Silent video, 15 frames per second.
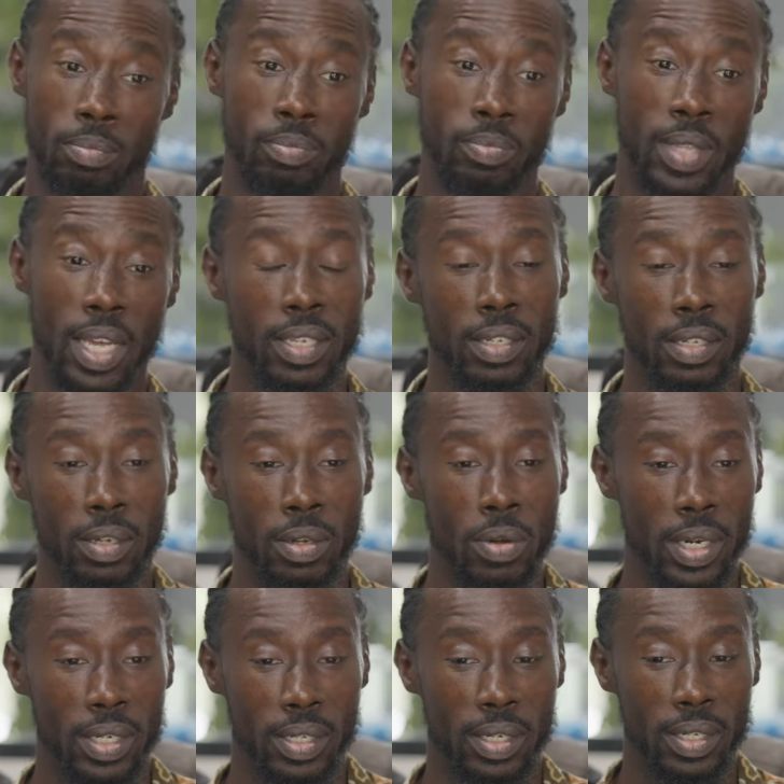that's a good
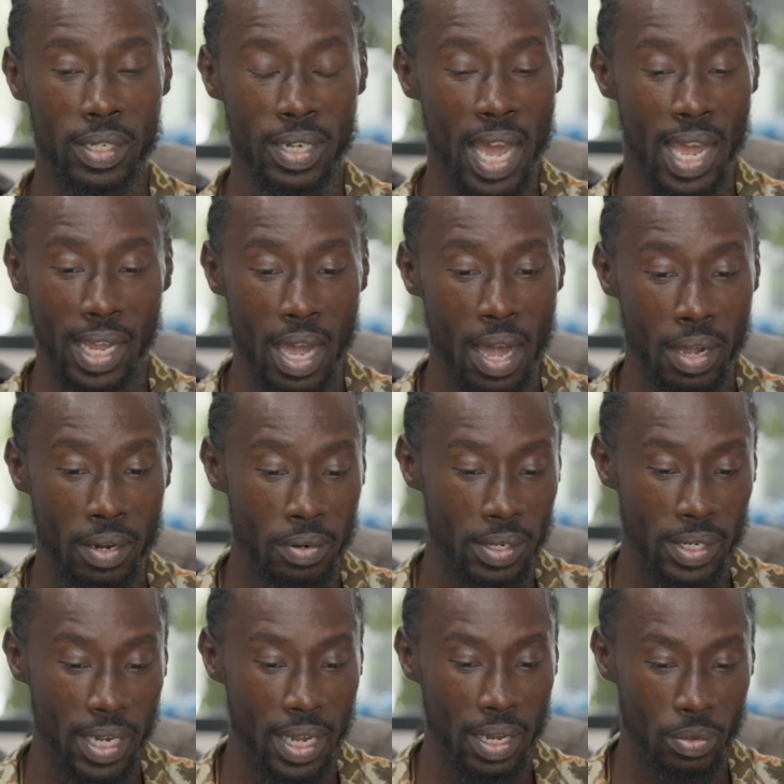question it's not god
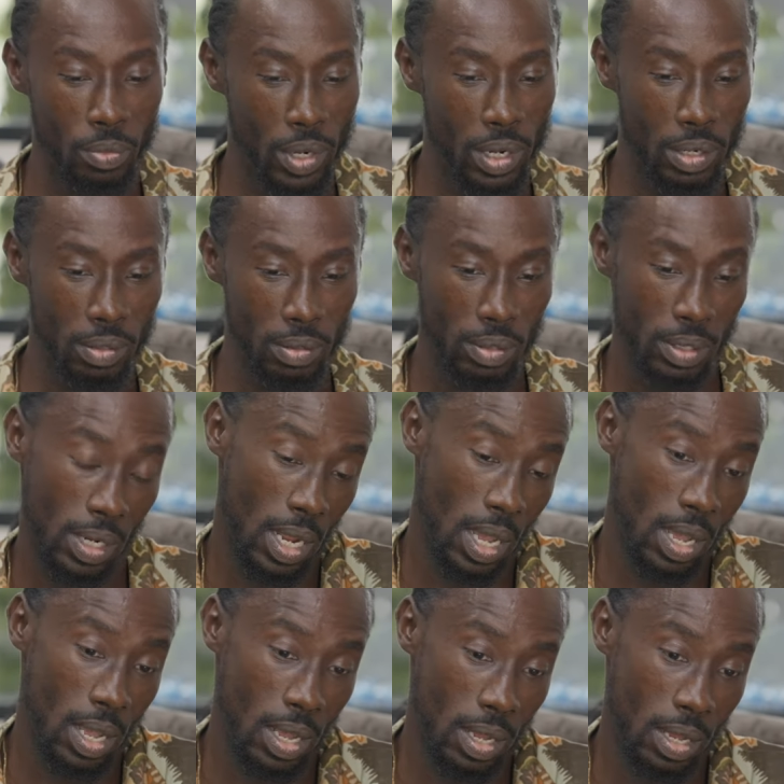ordained well
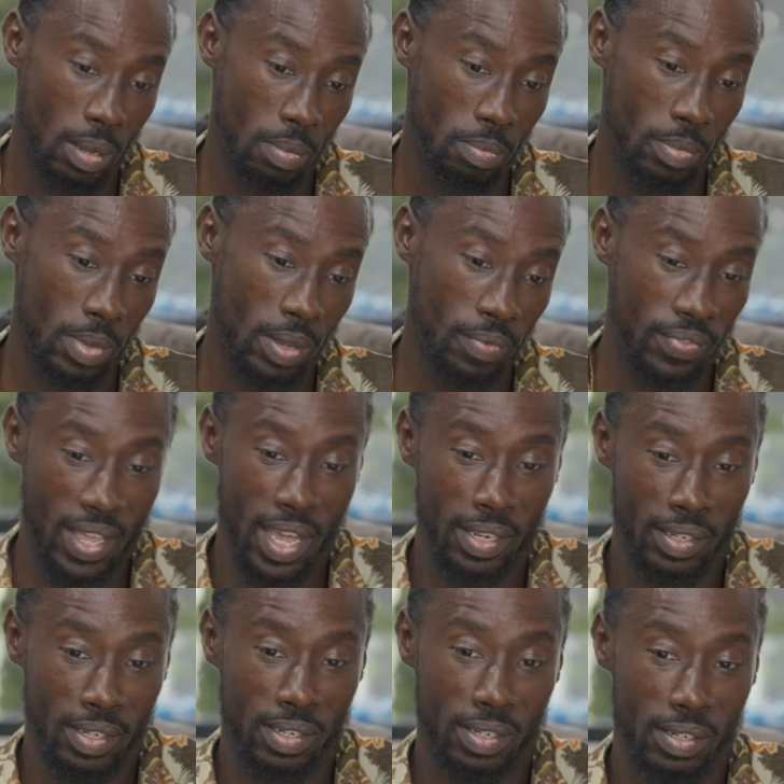um, if
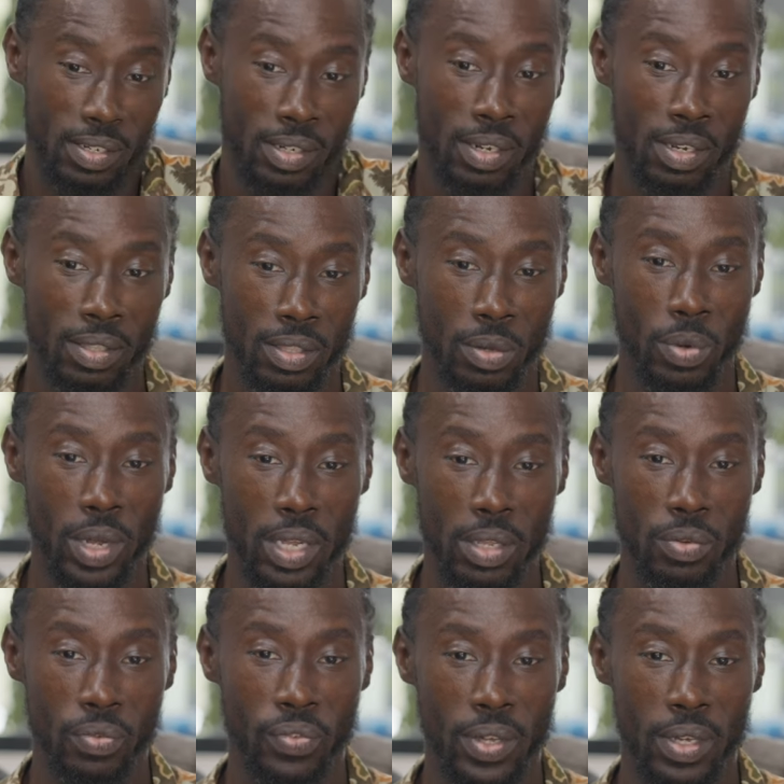that's the way
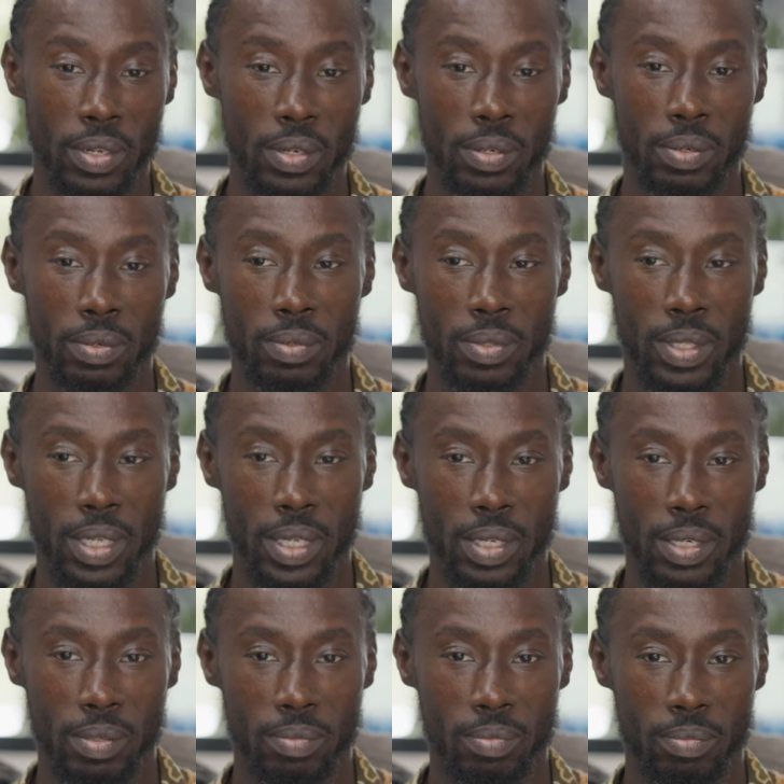you feel
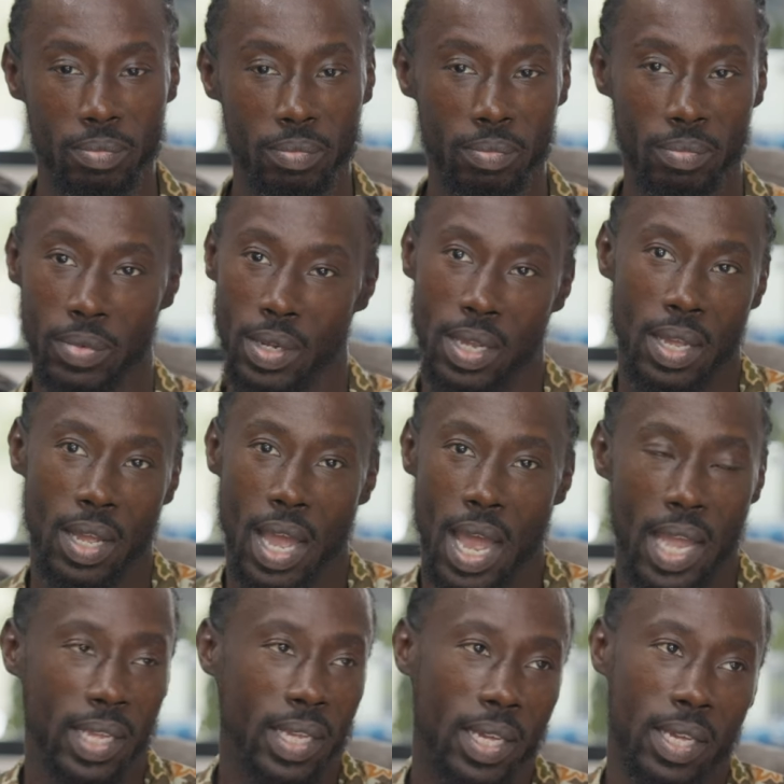then i
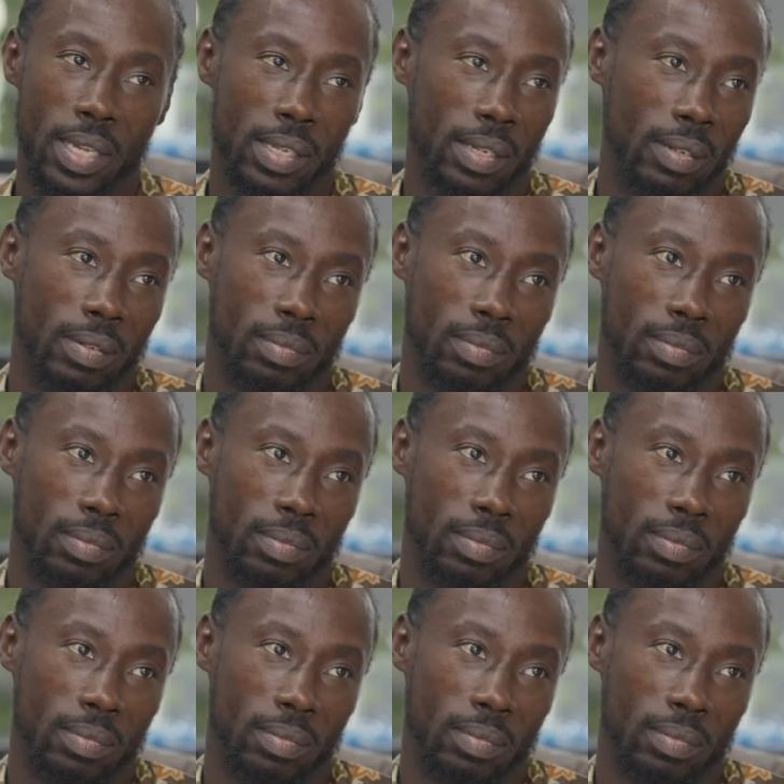can't